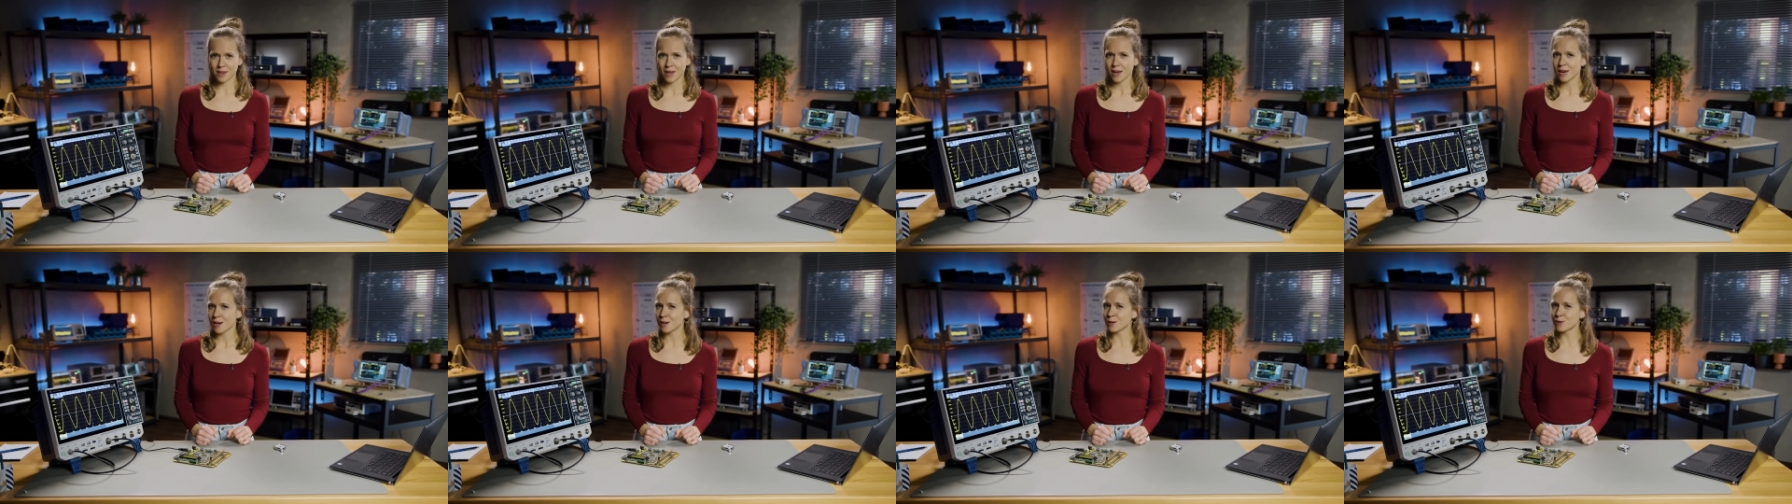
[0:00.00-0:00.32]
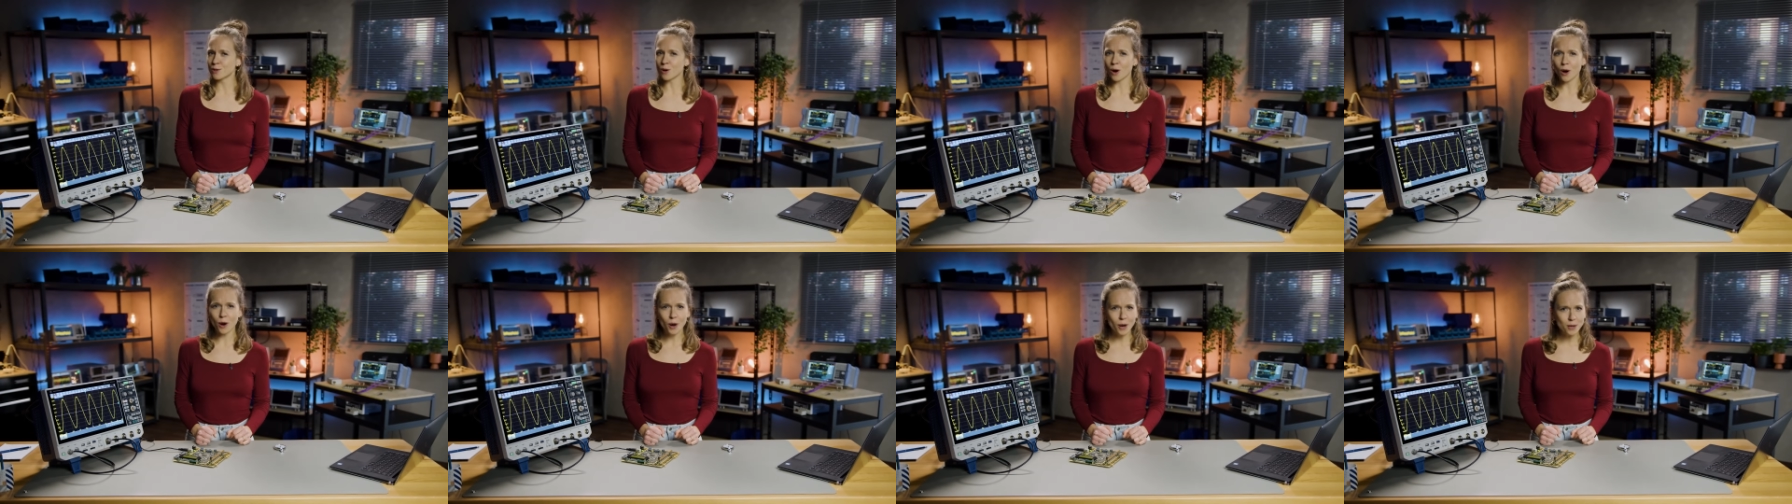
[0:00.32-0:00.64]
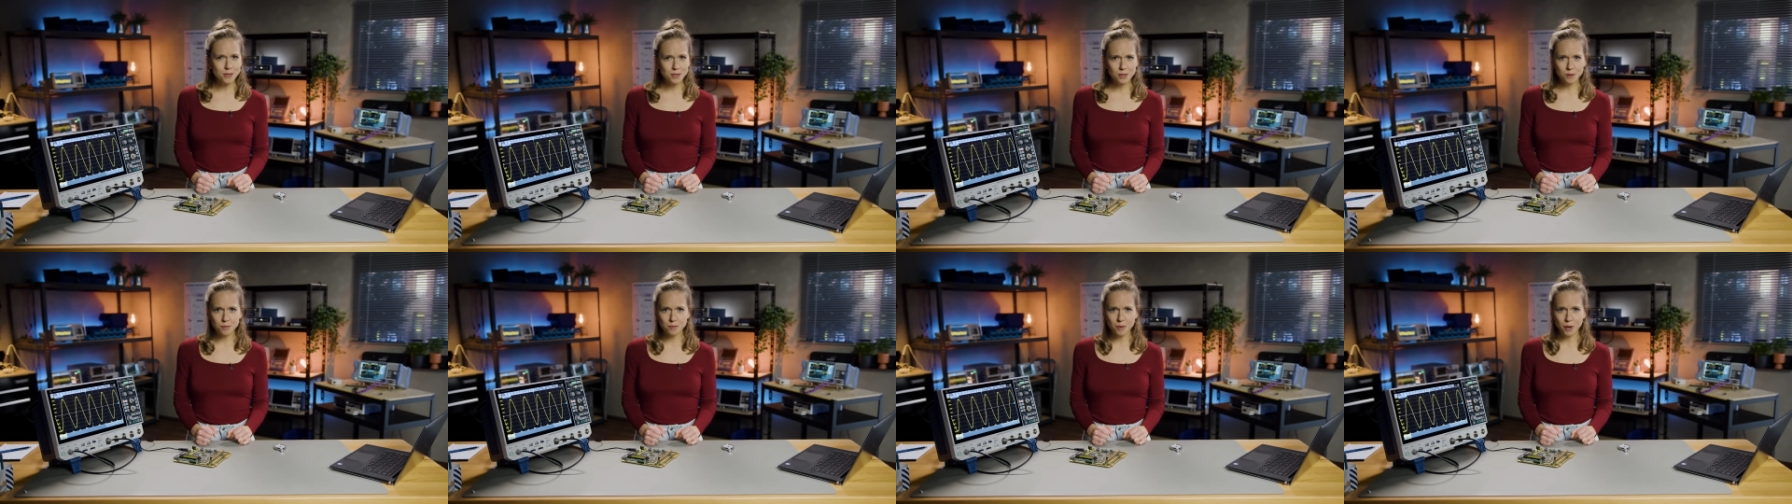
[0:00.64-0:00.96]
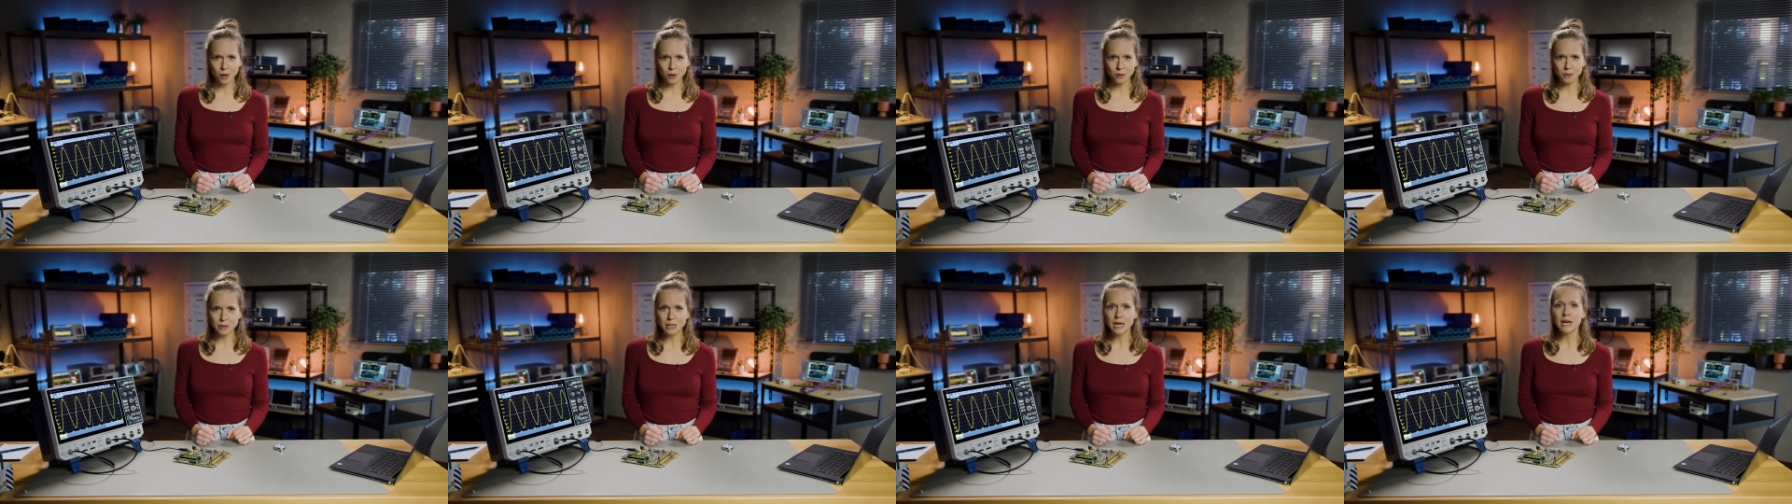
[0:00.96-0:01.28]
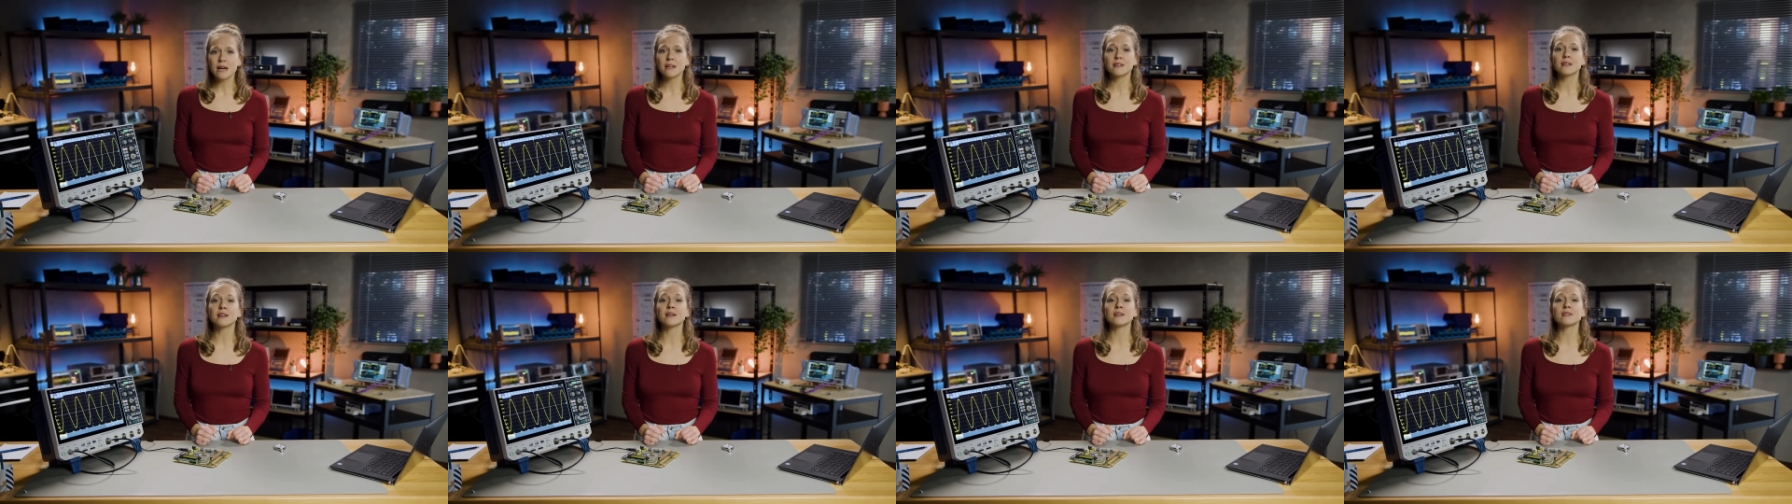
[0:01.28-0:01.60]
In auto mode,
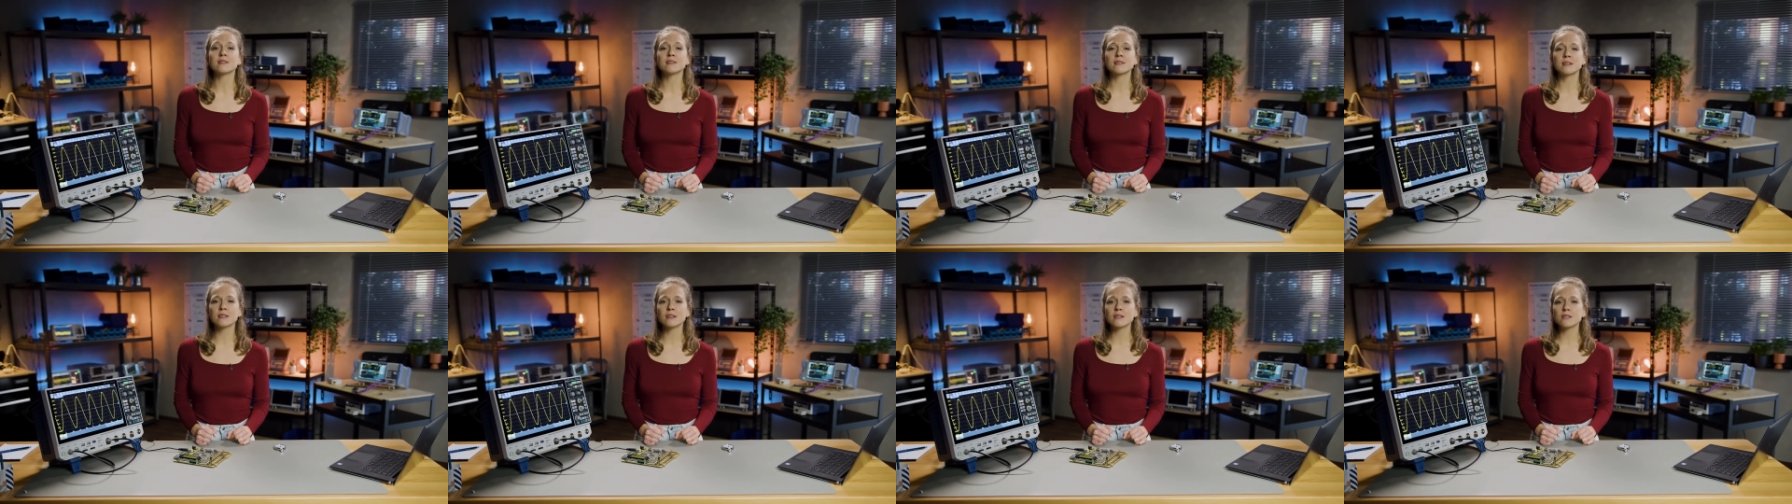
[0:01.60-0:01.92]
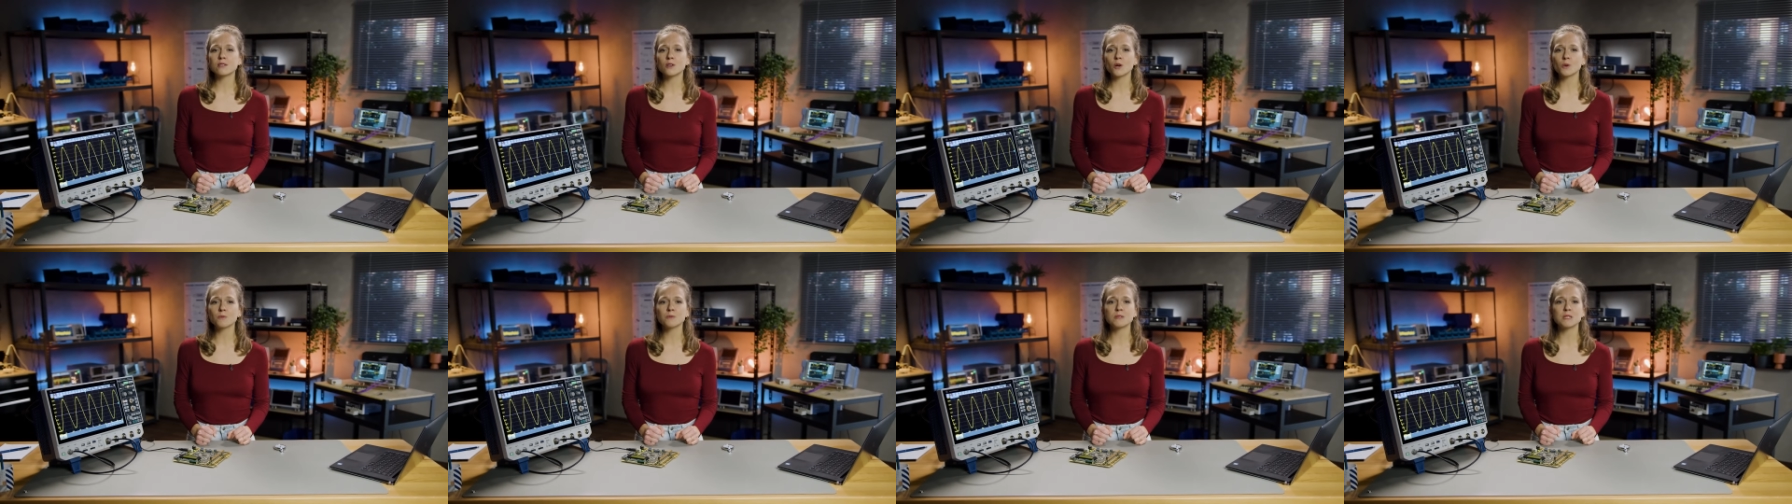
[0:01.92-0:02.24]
the oscilloscope